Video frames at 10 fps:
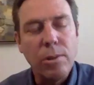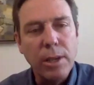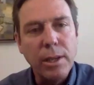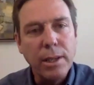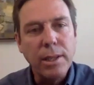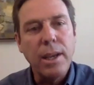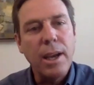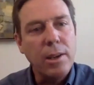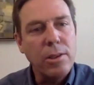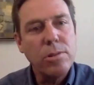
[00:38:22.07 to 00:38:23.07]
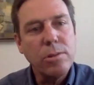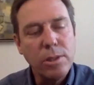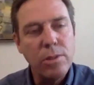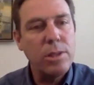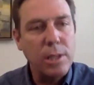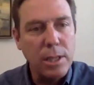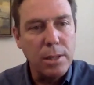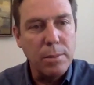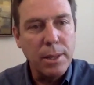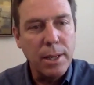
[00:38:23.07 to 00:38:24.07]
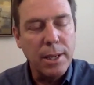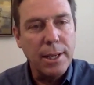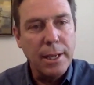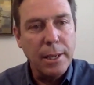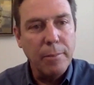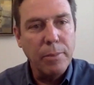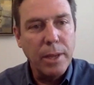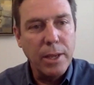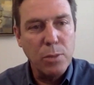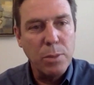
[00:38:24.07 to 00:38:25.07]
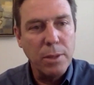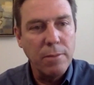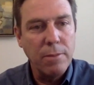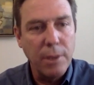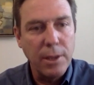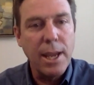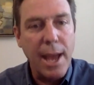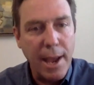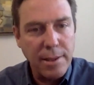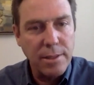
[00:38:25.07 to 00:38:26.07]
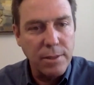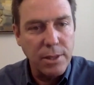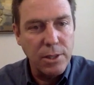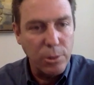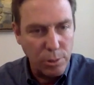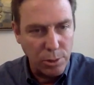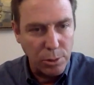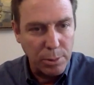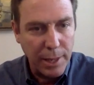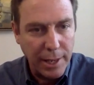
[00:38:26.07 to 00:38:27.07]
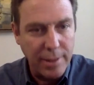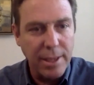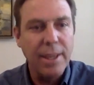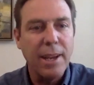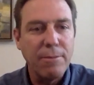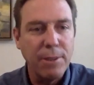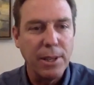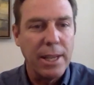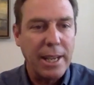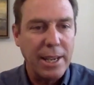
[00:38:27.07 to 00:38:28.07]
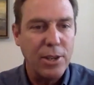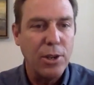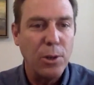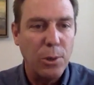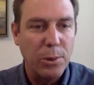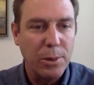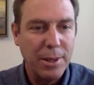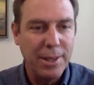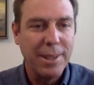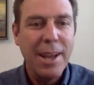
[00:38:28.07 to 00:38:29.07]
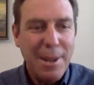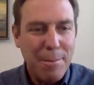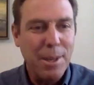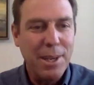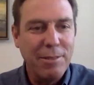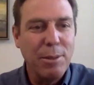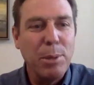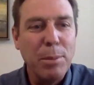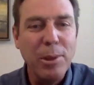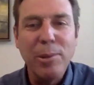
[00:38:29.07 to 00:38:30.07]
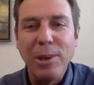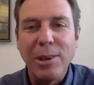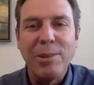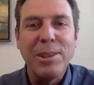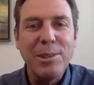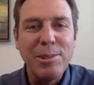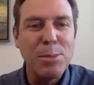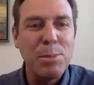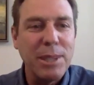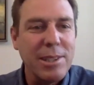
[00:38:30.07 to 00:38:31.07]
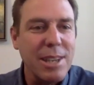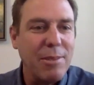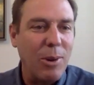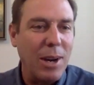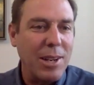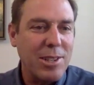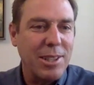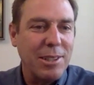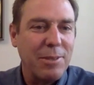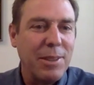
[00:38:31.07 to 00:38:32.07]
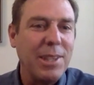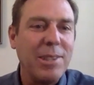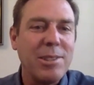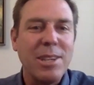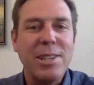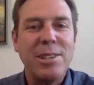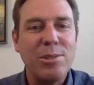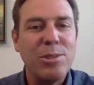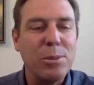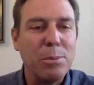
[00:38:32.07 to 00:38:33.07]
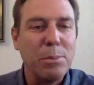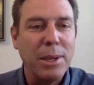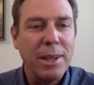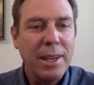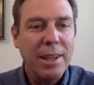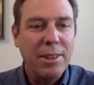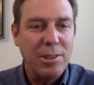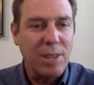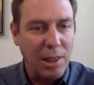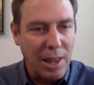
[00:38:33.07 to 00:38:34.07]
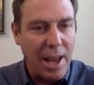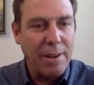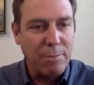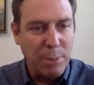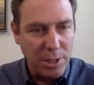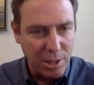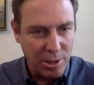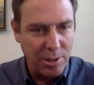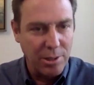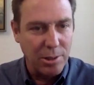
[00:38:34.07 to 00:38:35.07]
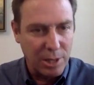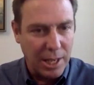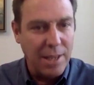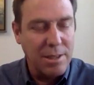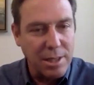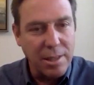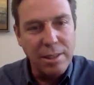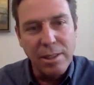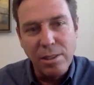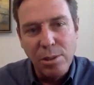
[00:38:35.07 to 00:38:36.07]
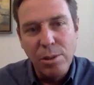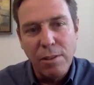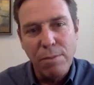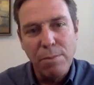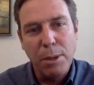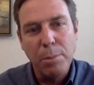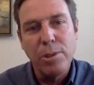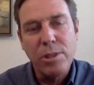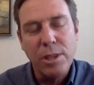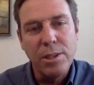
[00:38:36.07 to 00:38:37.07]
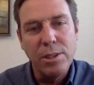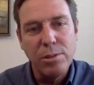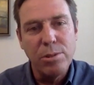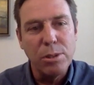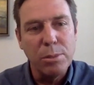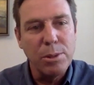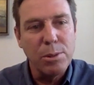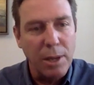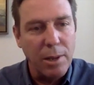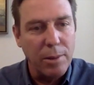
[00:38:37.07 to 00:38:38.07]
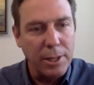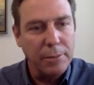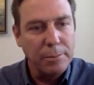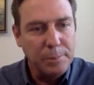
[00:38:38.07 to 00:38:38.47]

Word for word: great. I also, your team has been very active in YouTube. I feel like I know many of the people that work with you just because I watched their videos on YouTube, but there's a lot of material or content that you have published onto YouTube as well, right?